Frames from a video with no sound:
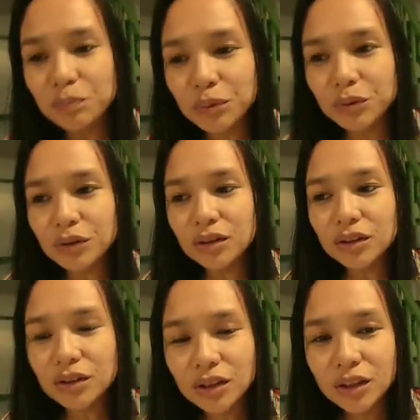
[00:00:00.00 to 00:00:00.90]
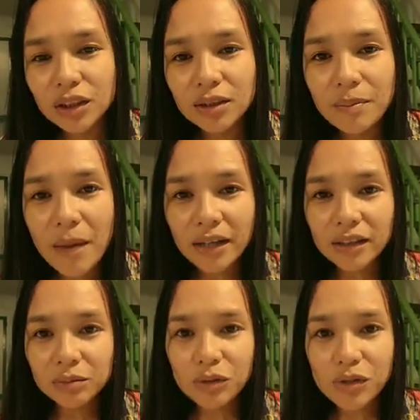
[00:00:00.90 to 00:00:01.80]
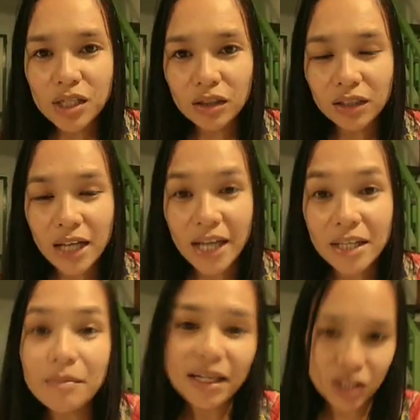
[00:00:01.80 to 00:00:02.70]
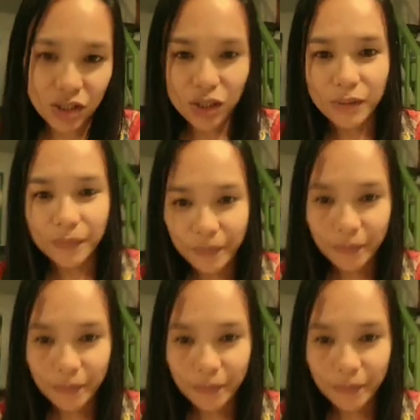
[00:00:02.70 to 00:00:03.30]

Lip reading: to put the background music on KineMaster.